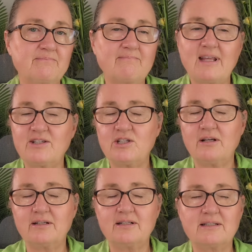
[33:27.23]
That's
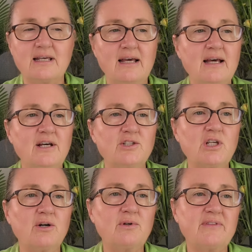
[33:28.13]
all it is.
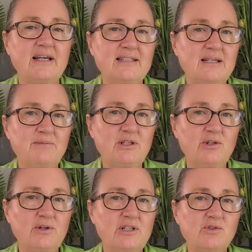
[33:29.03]
So if that's something
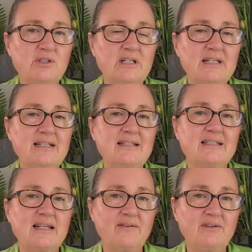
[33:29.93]
you're interested in,
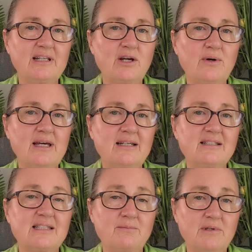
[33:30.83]
definitely go ahead and
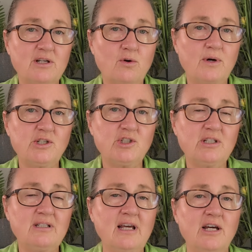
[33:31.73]
submit a
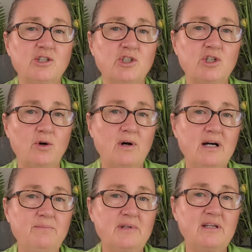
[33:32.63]
question. Show
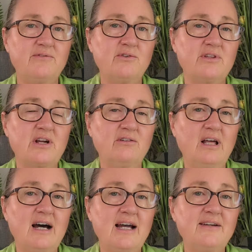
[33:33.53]
up. If you're there
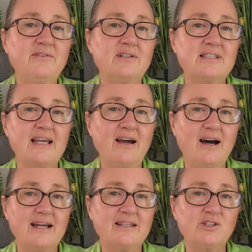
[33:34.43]
live, say
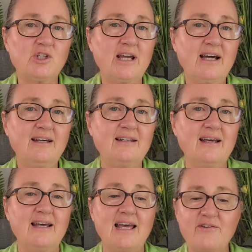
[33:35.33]
hi in the chat.
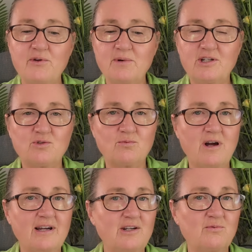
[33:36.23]
Everybody's
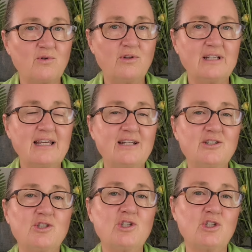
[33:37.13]
rocking and rolling. It
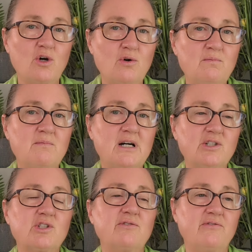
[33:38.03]
is so
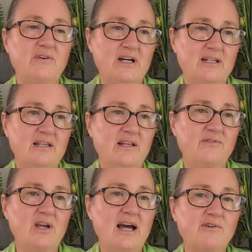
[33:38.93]
much fun. And if
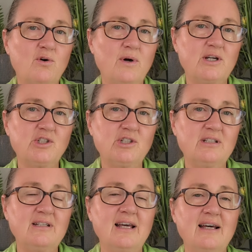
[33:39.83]
you have a
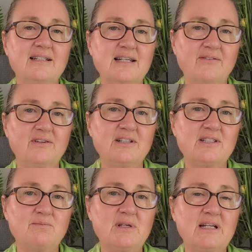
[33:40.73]
question, definitely
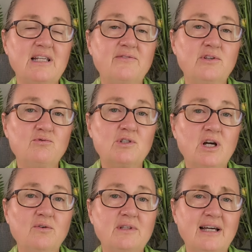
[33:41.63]
submit it. If you
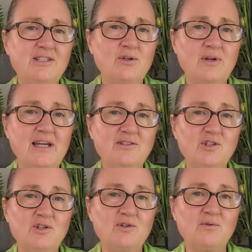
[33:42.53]
don't, that's okay
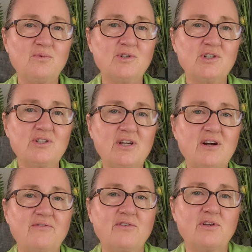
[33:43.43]
too. We're just
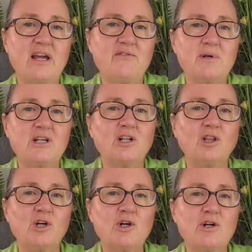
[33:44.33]
there for everybody to
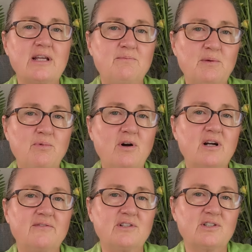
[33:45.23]
learn and be part
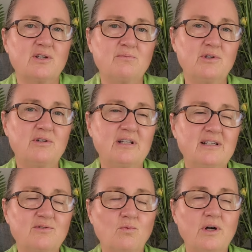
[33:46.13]
of this community.
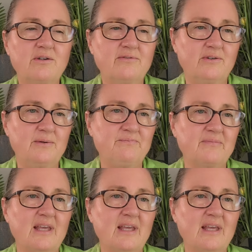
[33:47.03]
It's wonderful.